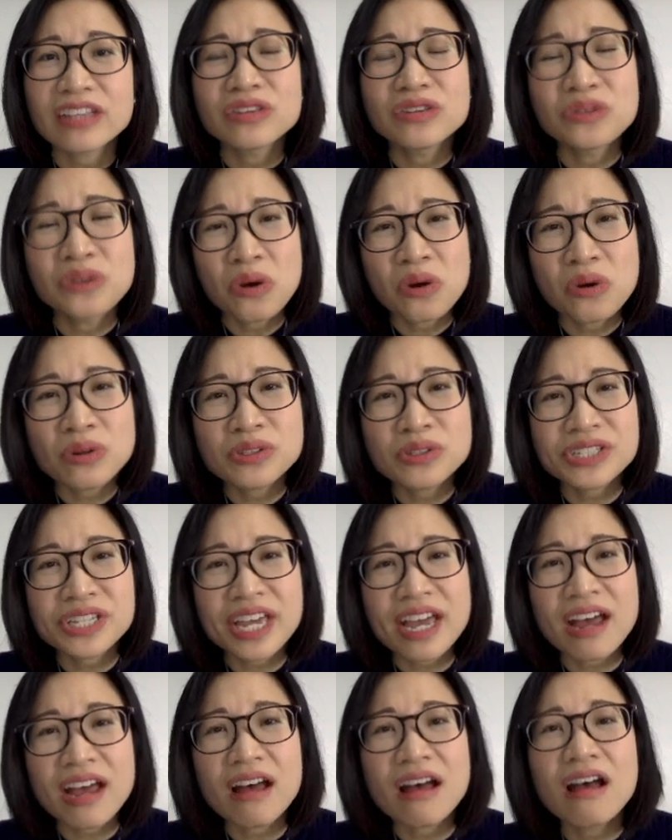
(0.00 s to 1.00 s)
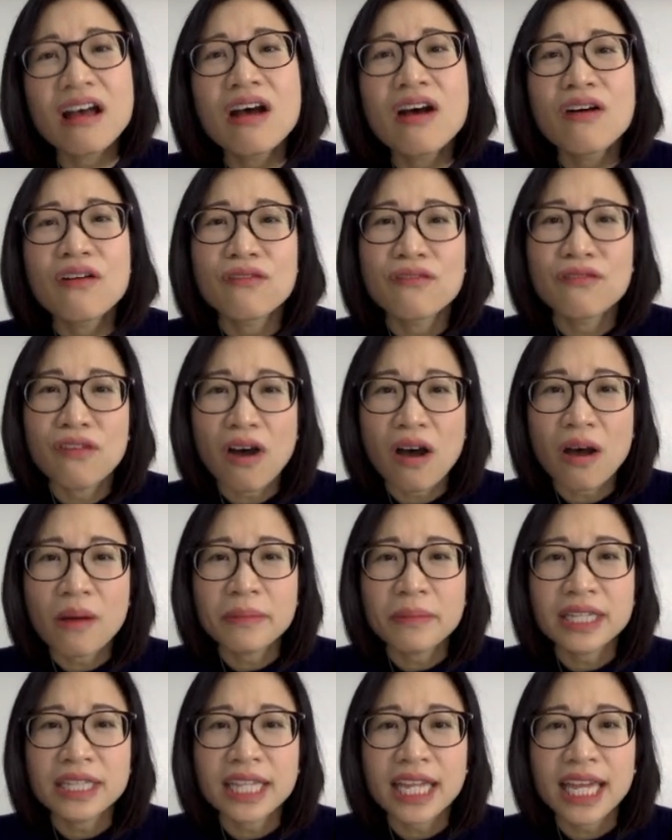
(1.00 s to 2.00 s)
nausea,
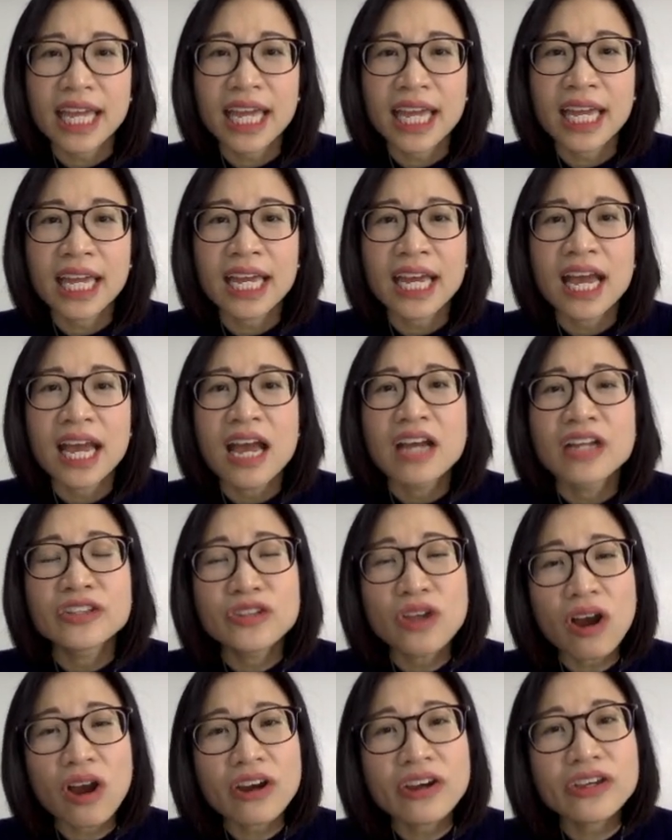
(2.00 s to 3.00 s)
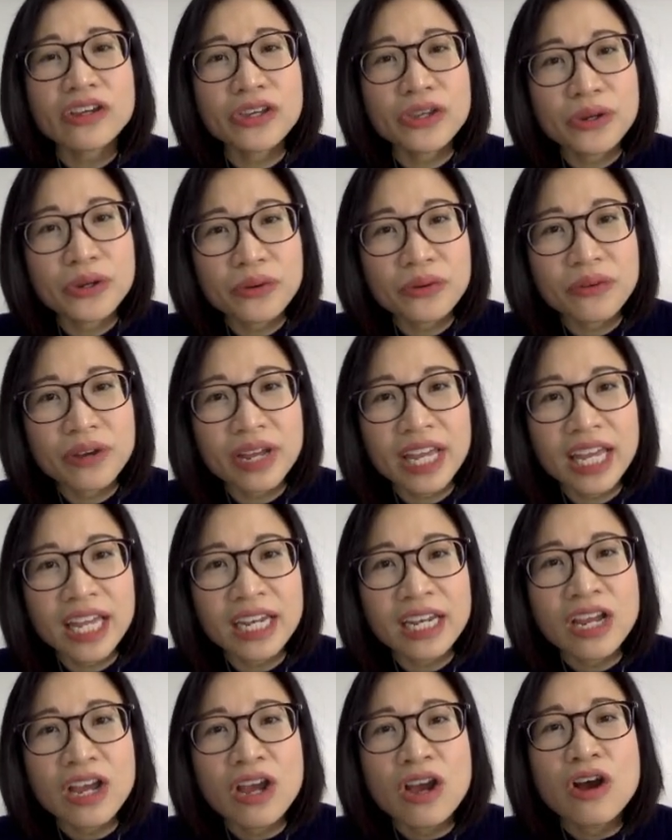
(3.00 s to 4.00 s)
vomiting, dark
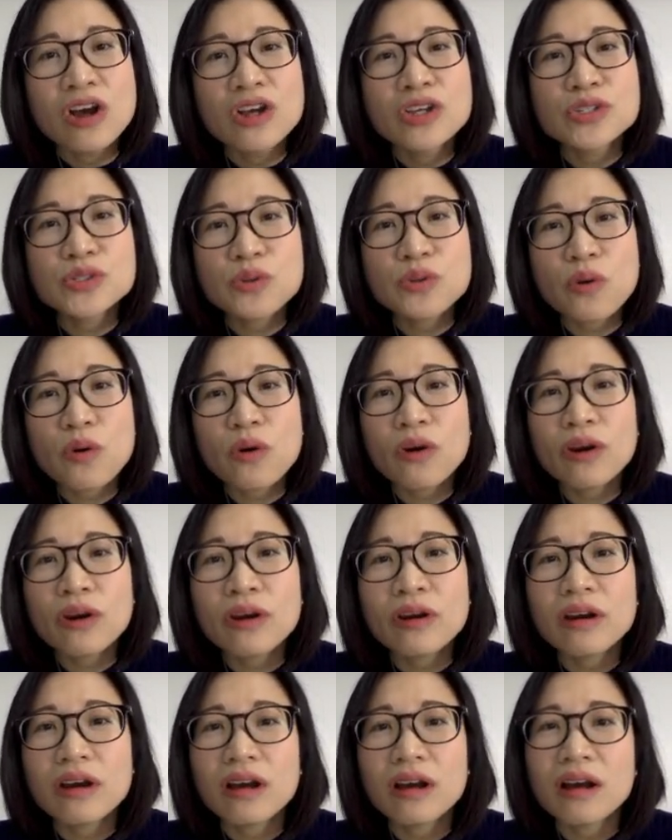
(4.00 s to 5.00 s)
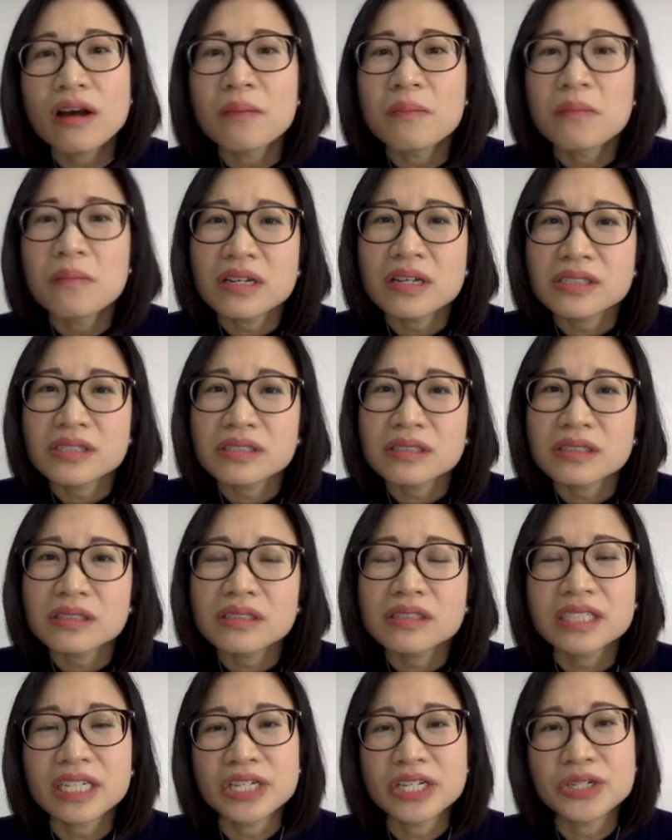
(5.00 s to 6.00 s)
urine, sore
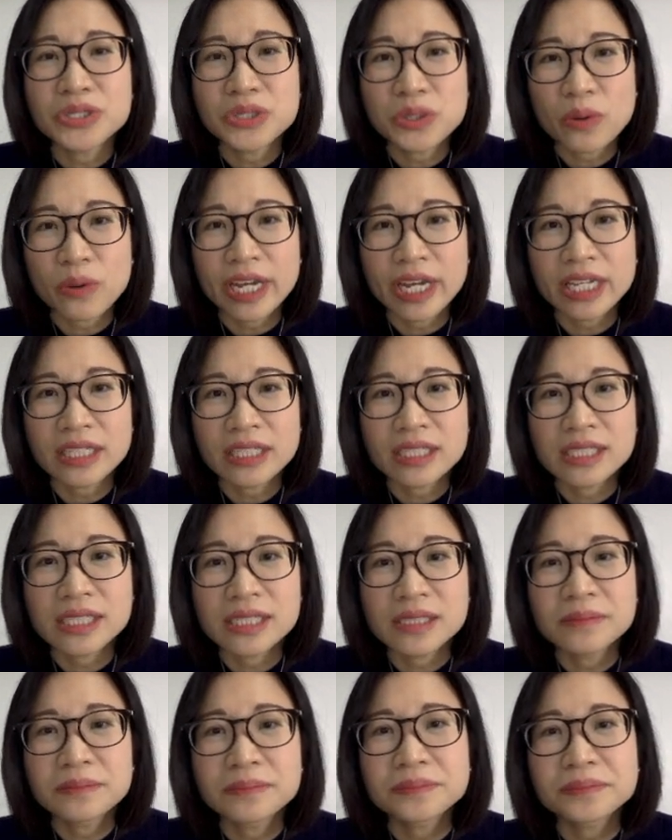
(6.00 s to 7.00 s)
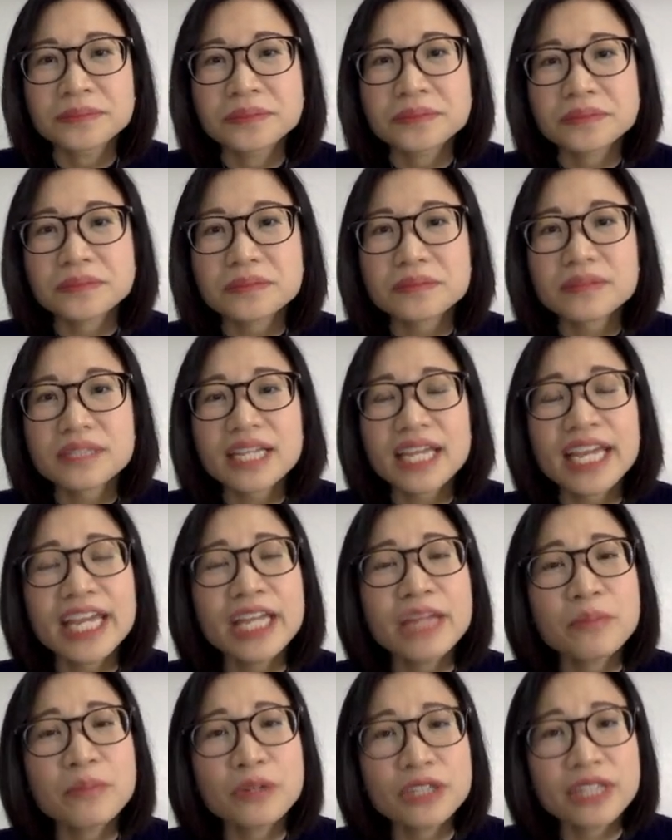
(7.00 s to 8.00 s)
muscles and joints.
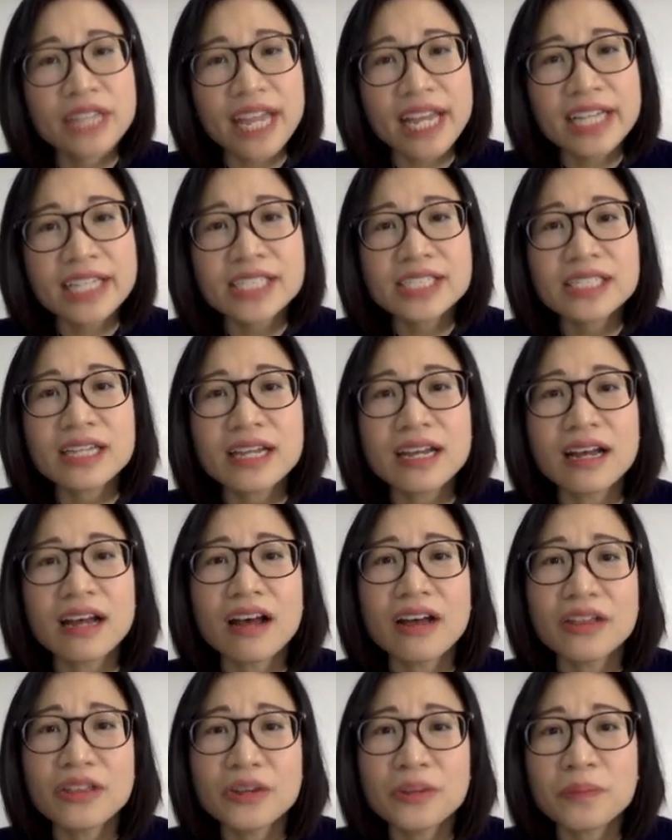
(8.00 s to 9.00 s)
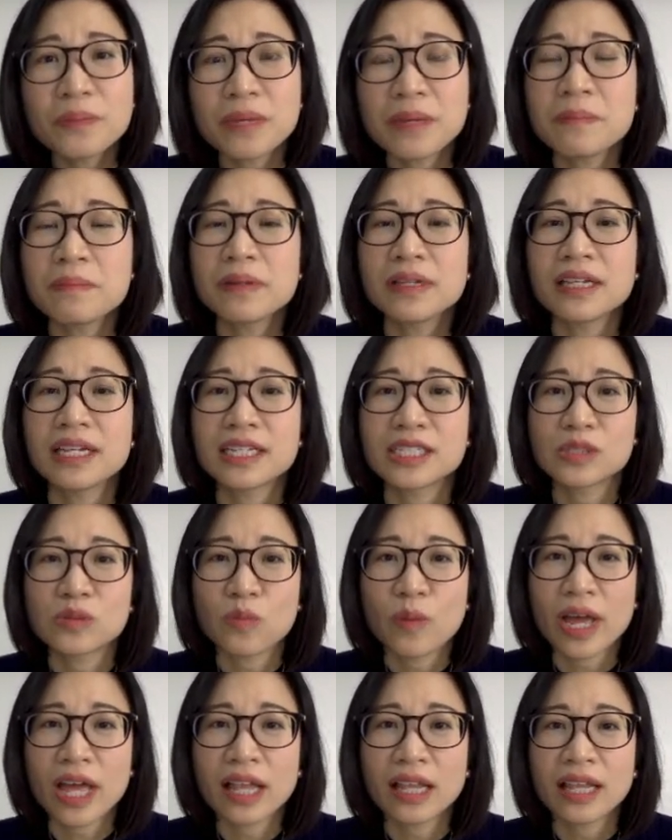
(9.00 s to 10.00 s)
It protects other people as
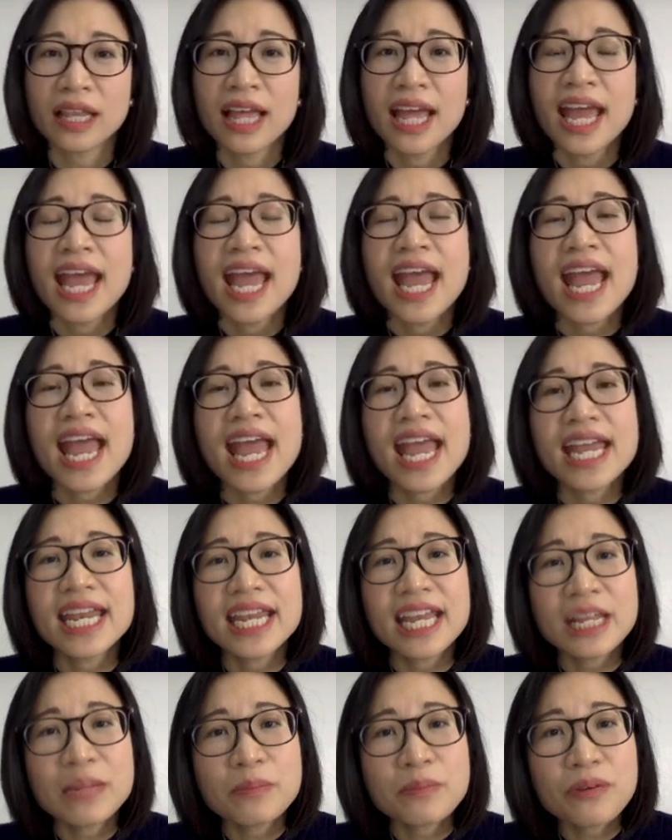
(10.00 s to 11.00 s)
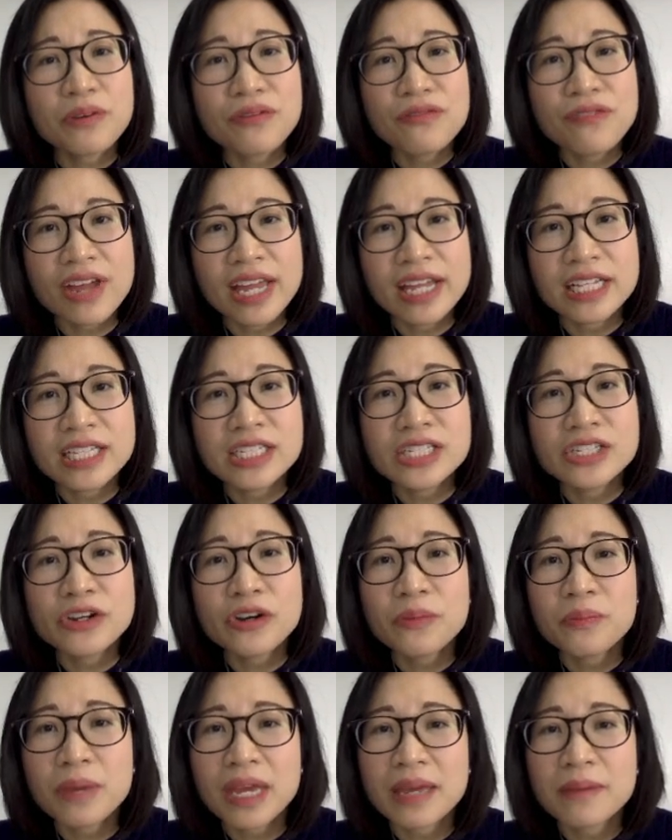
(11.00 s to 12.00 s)
well, and it prevents your
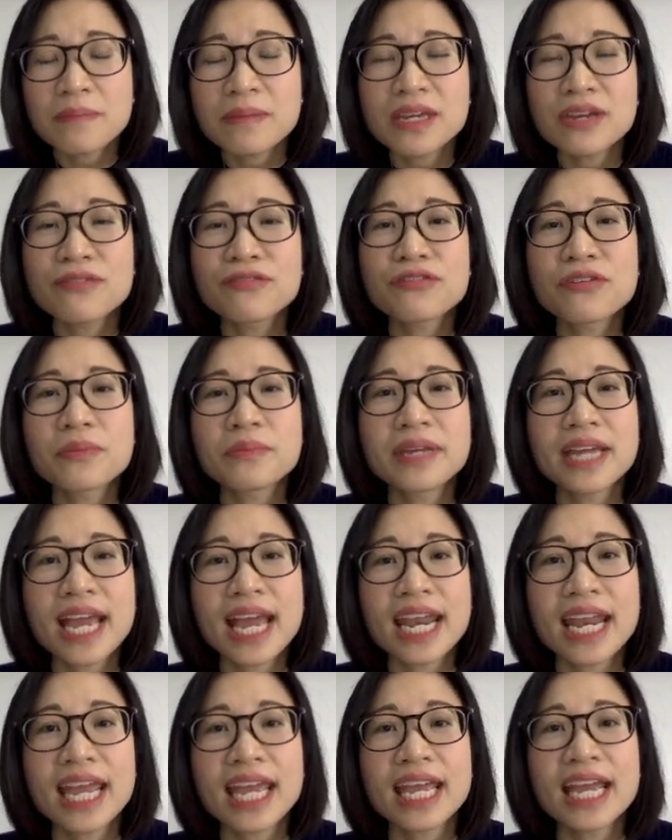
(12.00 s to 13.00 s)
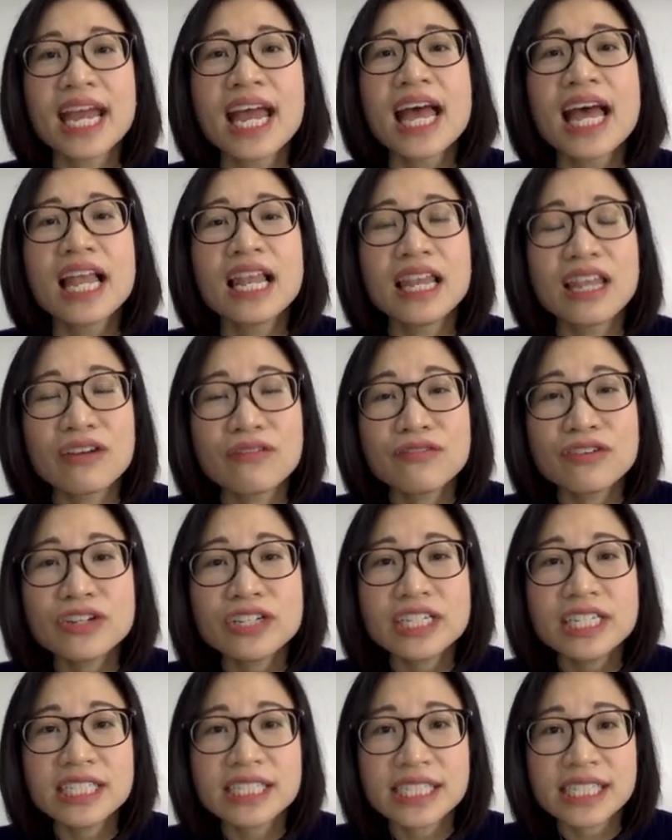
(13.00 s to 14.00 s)
baby from getting liver
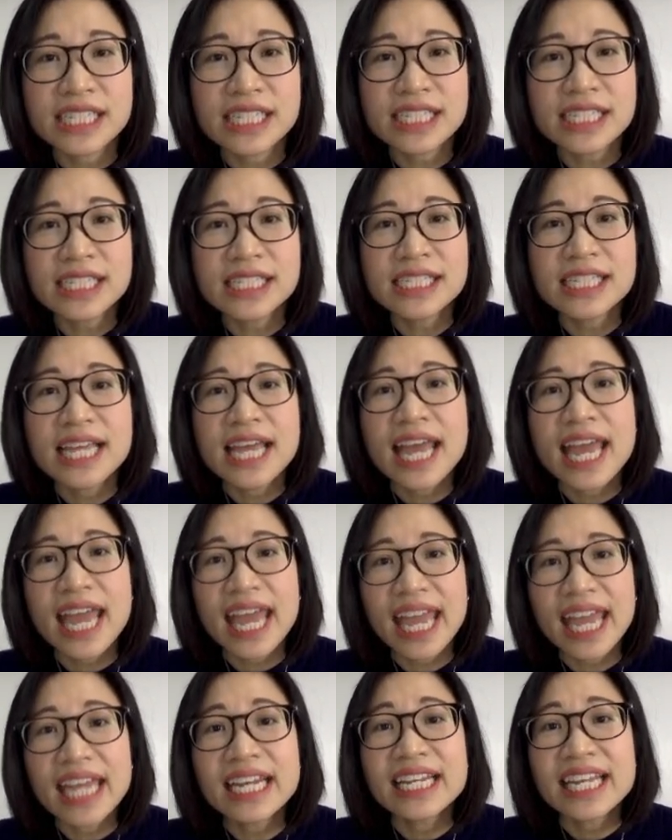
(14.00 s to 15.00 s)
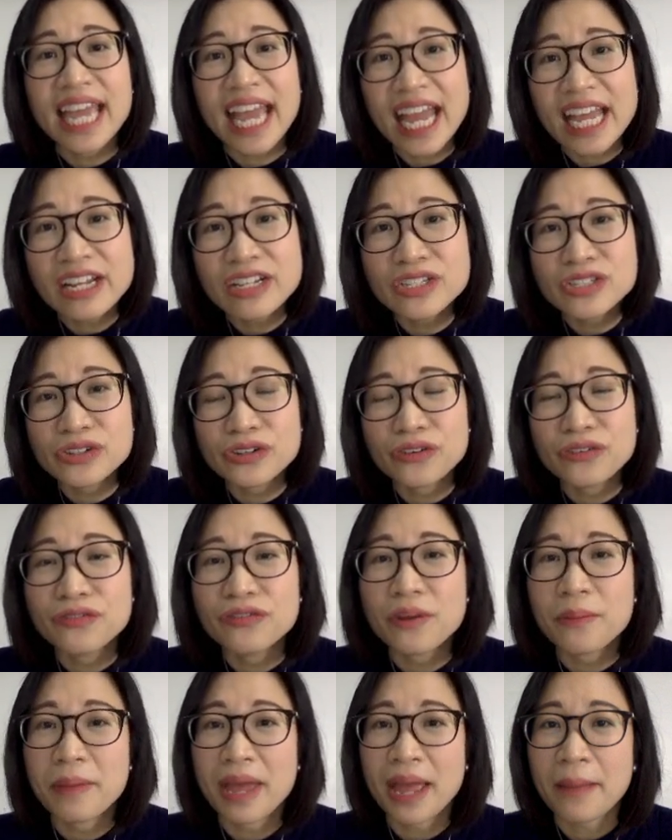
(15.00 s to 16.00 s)
disease and cancer
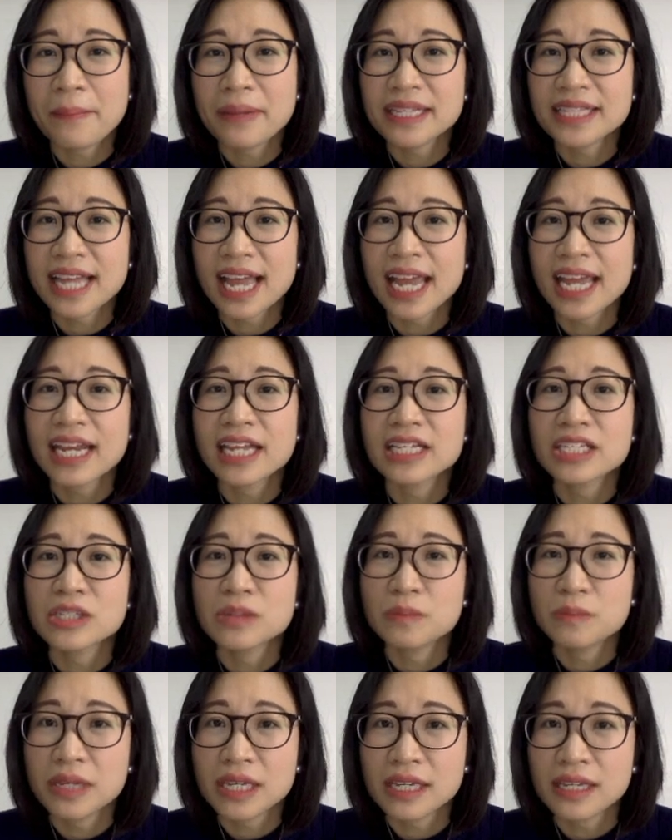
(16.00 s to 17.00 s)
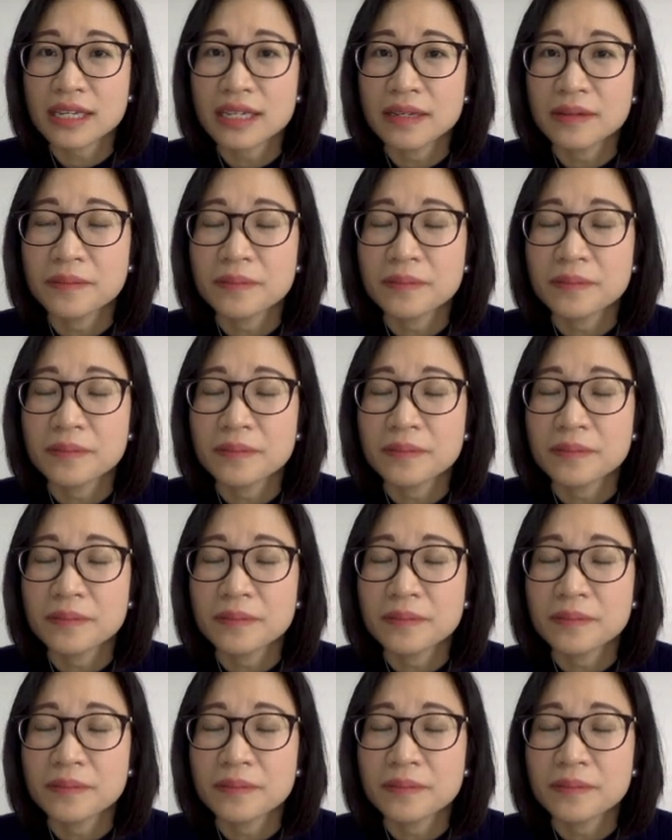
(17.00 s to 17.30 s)
from hepatitis B.